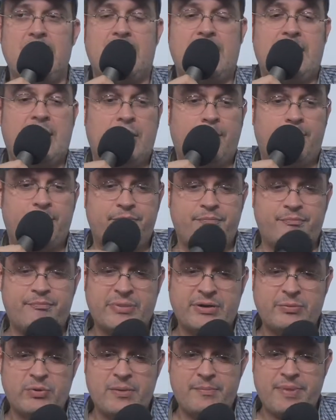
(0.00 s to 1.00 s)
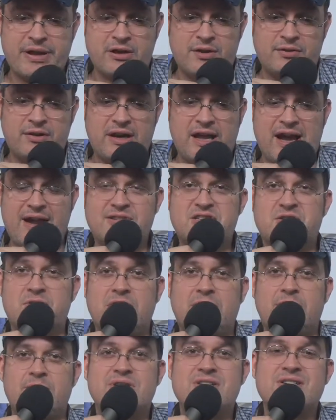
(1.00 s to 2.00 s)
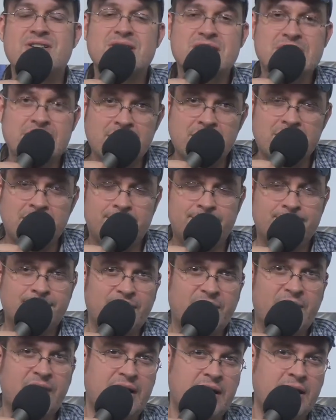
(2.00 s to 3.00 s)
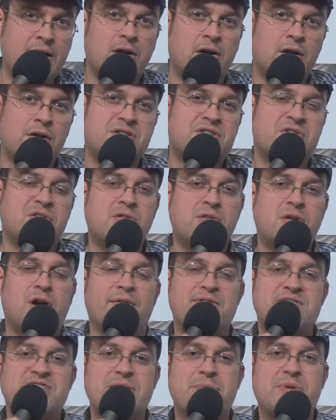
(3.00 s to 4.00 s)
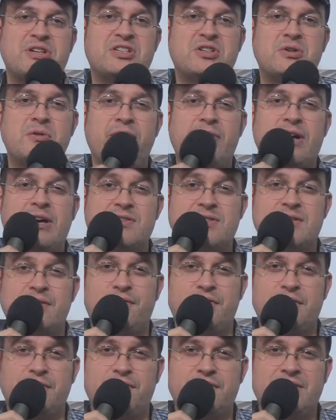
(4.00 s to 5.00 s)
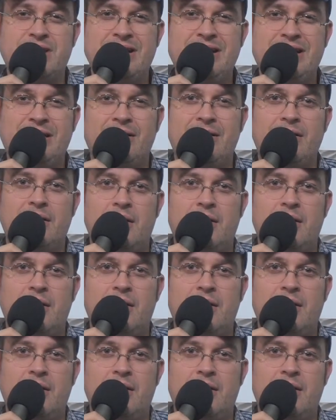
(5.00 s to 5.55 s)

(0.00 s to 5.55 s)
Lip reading: But we are back on the live stream, still in Hall 2 of CeBIT 2015